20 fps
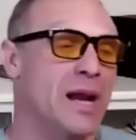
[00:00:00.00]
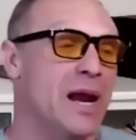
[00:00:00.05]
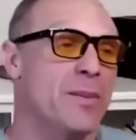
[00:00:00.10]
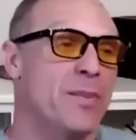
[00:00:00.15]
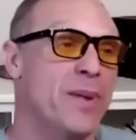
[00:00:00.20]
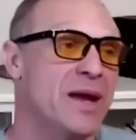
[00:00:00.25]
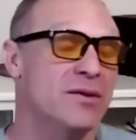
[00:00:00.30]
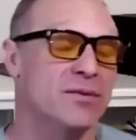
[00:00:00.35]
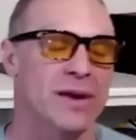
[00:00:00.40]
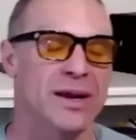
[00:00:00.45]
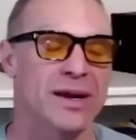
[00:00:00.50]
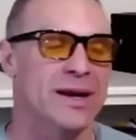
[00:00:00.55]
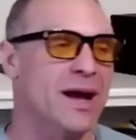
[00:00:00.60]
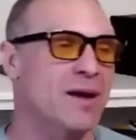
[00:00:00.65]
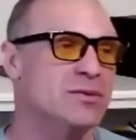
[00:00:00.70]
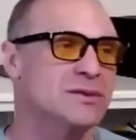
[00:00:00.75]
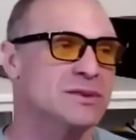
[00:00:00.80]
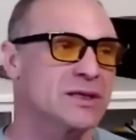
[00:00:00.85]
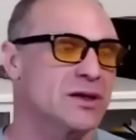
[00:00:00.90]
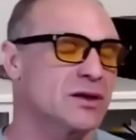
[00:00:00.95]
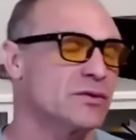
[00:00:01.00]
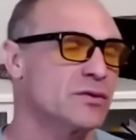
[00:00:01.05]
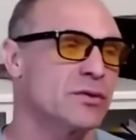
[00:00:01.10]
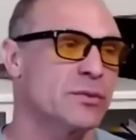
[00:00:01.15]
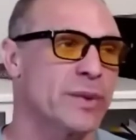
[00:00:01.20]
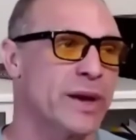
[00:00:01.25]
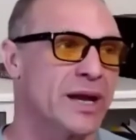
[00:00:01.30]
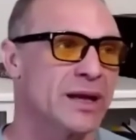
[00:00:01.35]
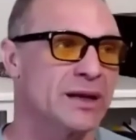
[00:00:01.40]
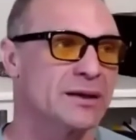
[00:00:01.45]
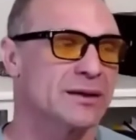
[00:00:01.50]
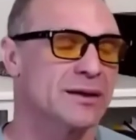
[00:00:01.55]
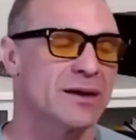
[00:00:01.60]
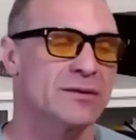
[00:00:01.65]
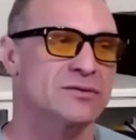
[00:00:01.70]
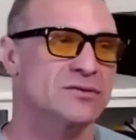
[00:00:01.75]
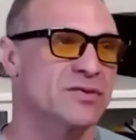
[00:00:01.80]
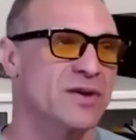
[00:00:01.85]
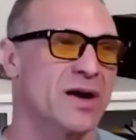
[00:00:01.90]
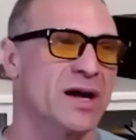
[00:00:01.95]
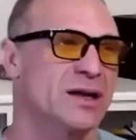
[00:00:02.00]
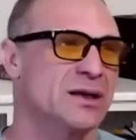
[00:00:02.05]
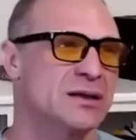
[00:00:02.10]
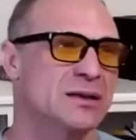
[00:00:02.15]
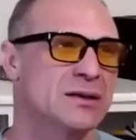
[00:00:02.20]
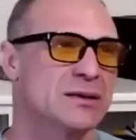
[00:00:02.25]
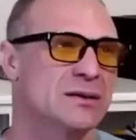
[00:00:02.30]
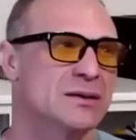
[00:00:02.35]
i paid rent i was a good roommate i was fine okay.